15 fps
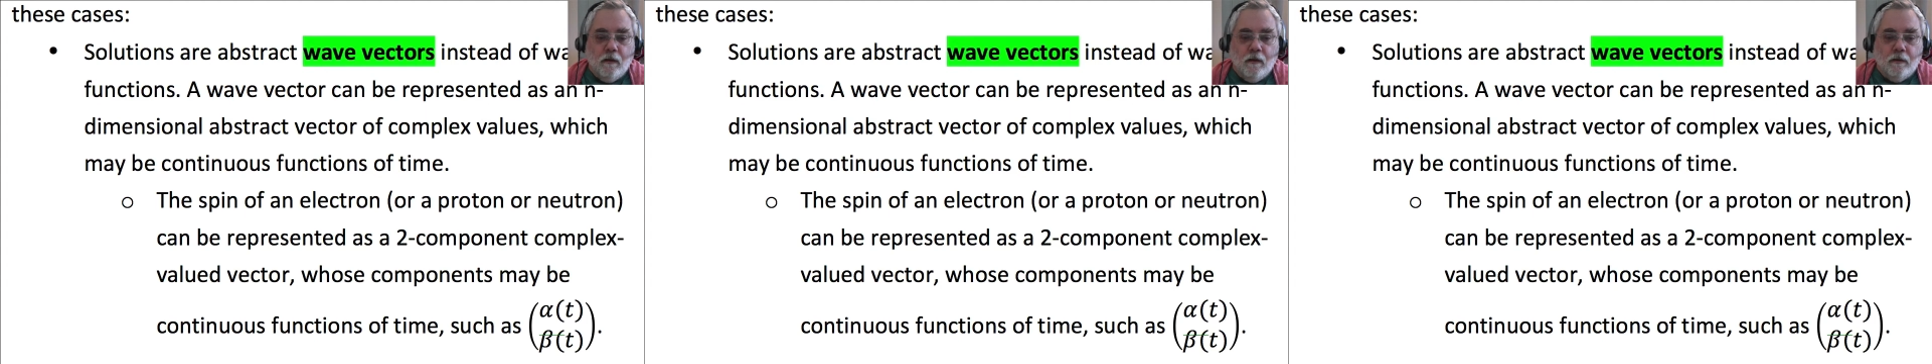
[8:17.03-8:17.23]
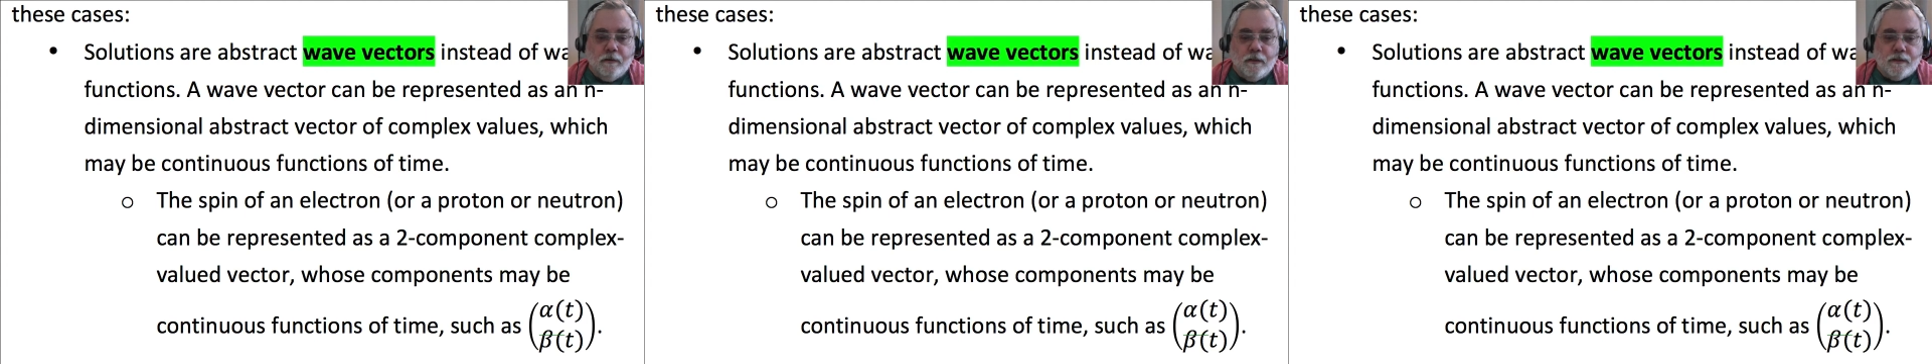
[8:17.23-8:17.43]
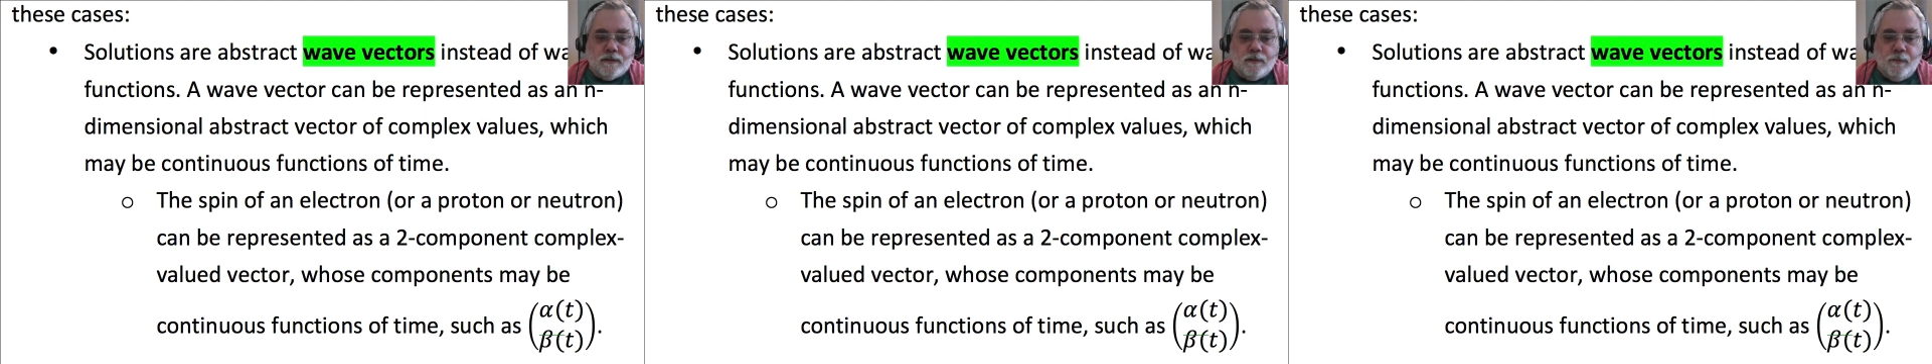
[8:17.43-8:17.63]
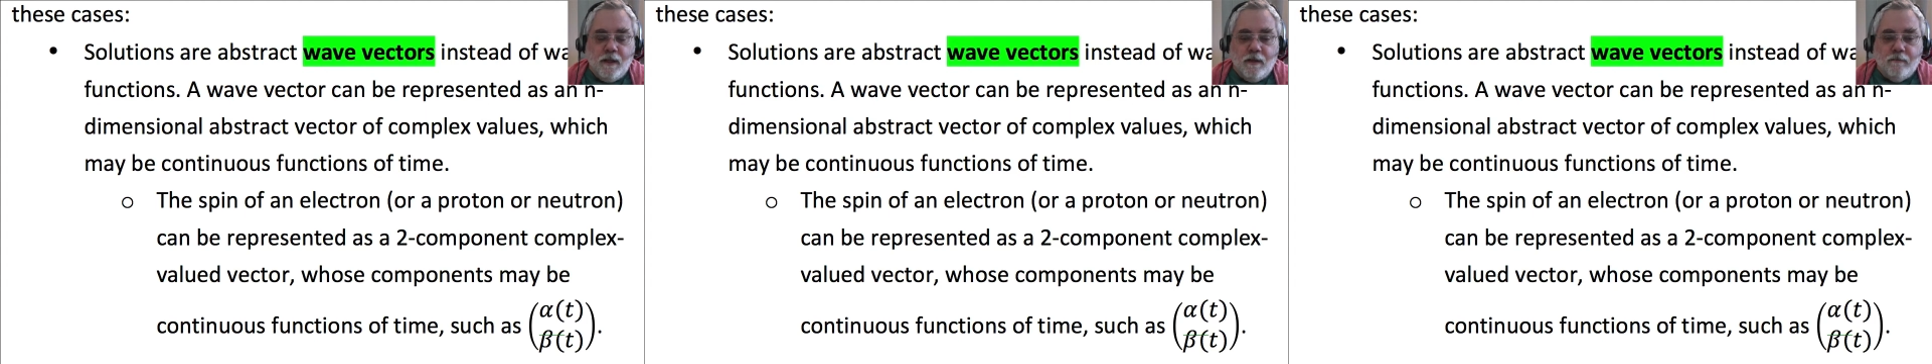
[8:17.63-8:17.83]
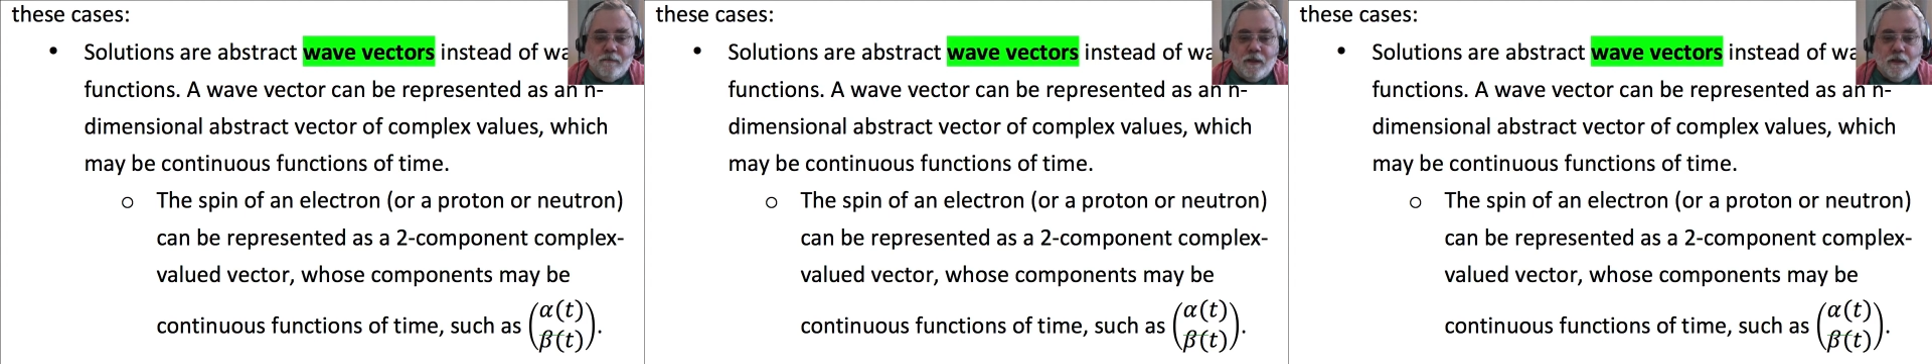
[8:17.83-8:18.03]
The
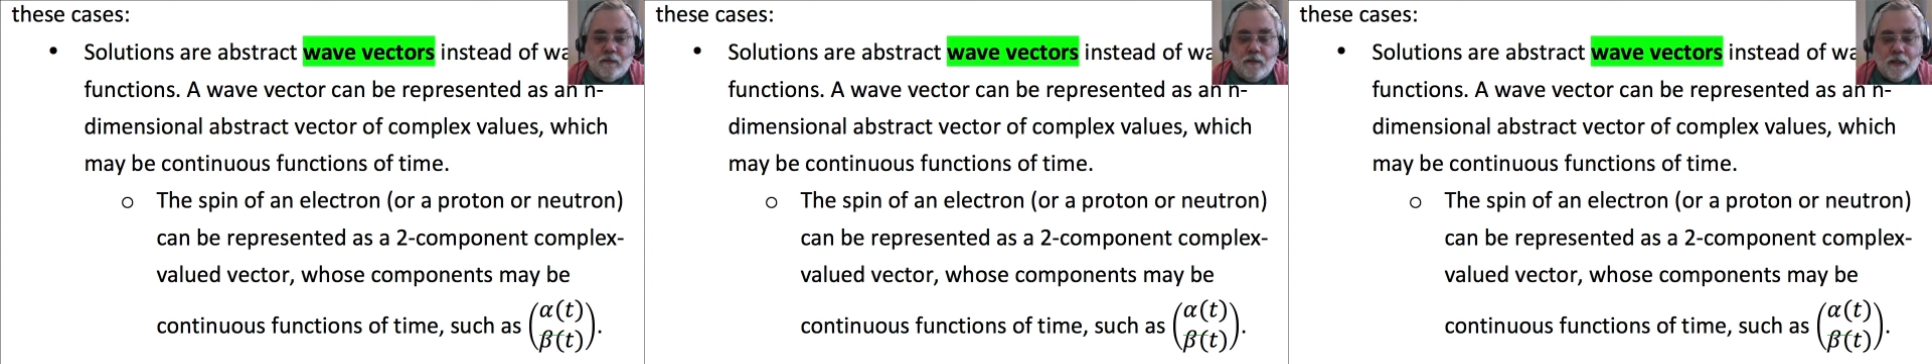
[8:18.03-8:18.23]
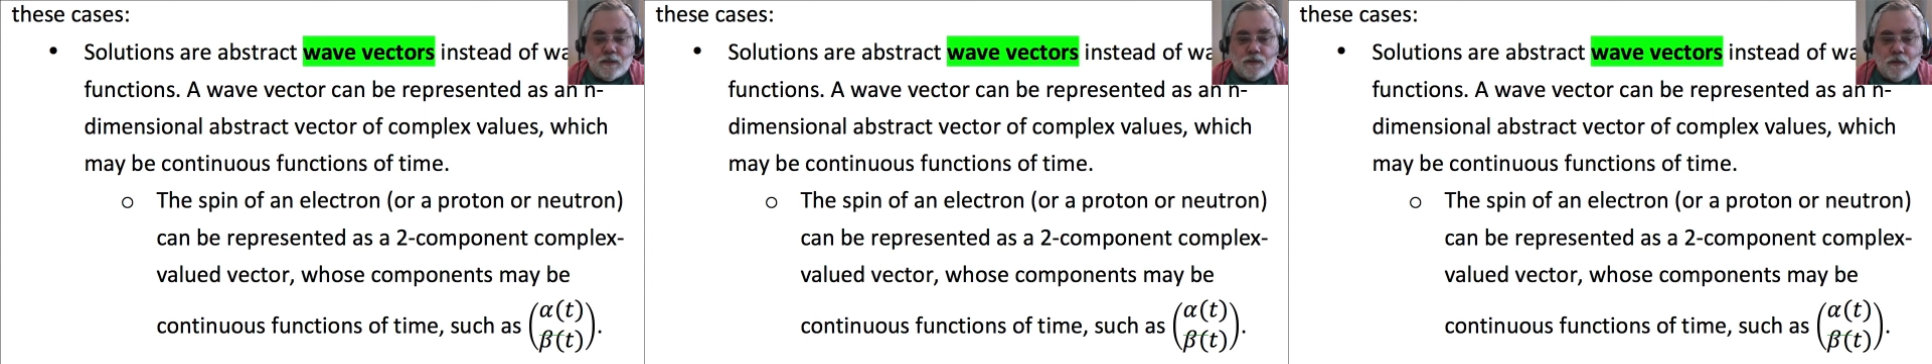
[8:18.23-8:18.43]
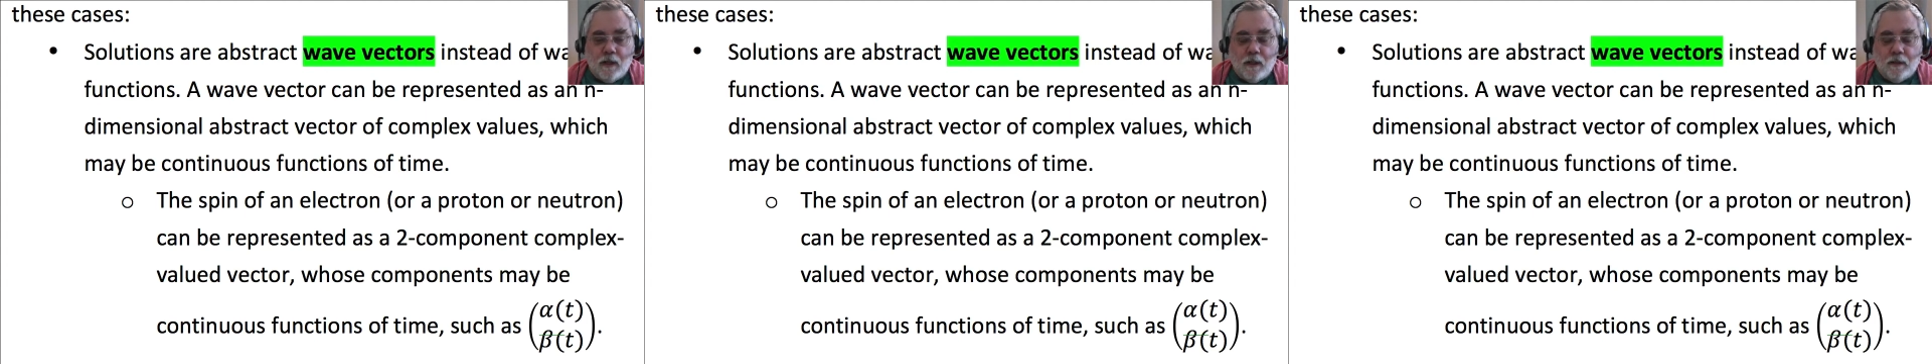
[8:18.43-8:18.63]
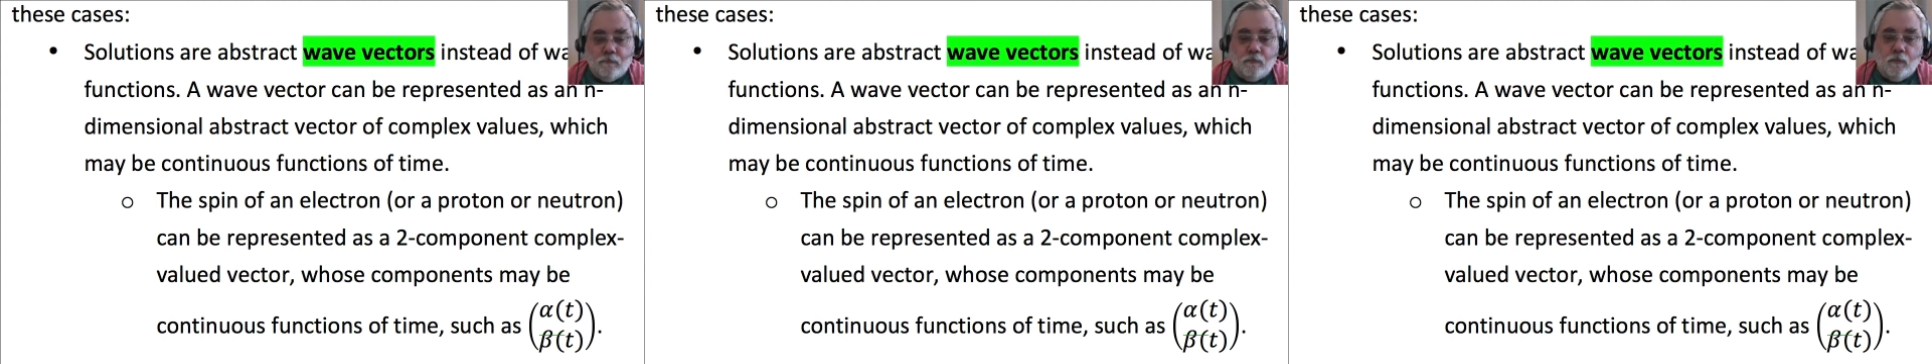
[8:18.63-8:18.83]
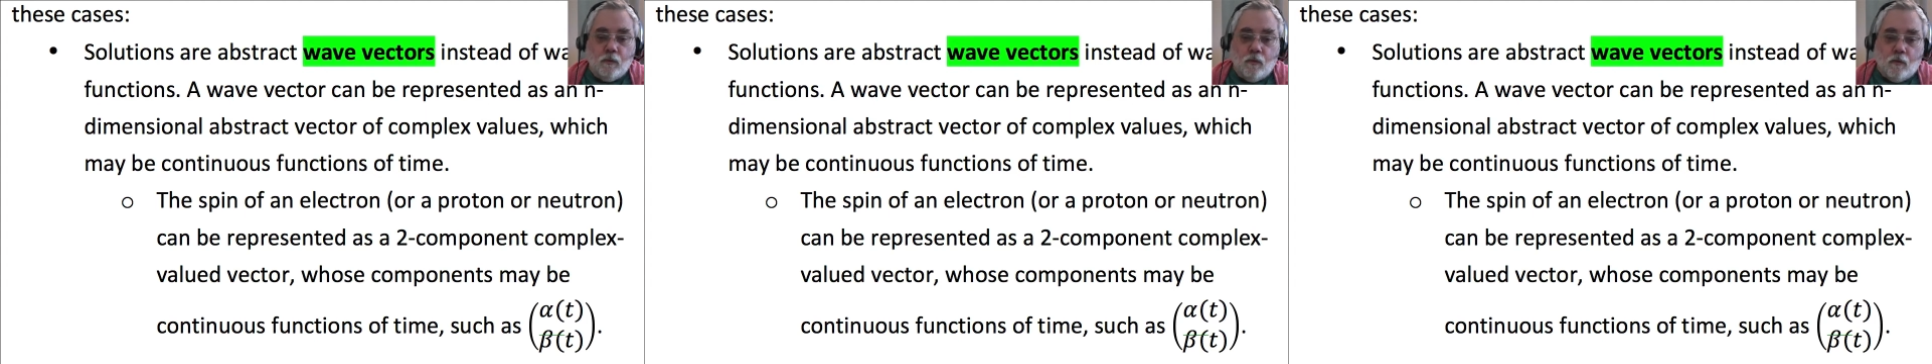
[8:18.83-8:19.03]
spin of an electron,